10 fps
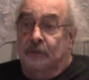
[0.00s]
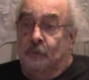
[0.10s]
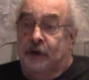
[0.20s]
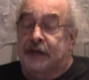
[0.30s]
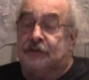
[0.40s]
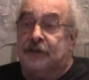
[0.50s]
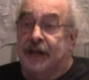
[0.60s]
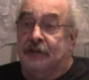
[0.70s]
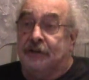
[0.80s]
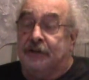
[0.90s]
Where should
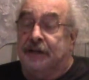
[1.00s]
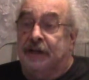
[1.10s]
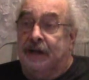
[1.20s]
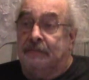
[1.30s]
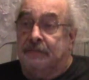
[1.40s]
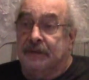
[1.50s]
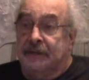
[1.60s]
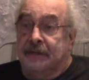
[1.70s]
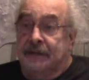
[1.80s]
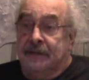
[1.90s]
I look it up?
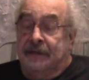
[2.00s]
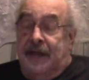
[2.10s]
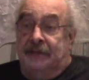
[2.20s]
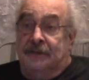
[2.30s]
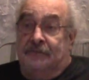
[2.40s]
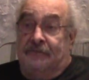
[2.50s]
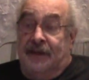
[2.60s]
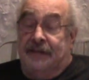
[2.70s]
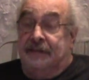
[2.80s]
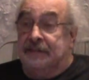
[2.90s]
And the
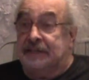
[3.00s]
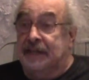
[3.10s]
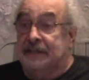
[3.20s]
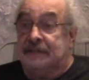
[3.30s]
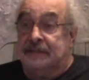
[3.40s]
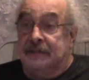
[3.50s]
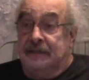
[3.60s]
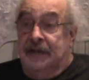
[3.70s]
friend says,